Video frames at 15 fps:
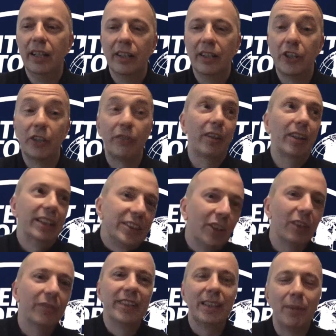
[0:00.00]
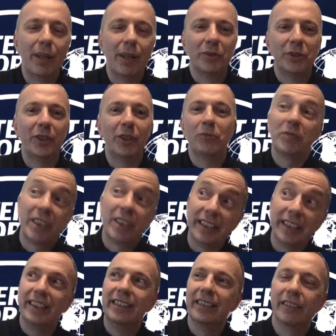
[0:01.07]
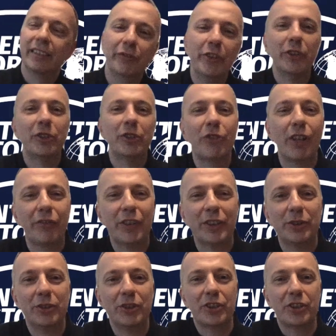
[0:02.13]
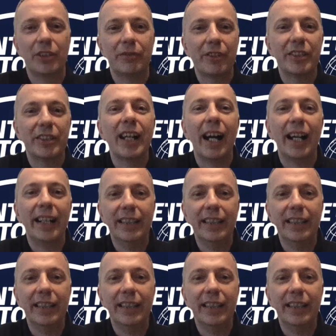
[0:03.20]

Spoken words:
Generally, it's always about sending weird traffic to the server side.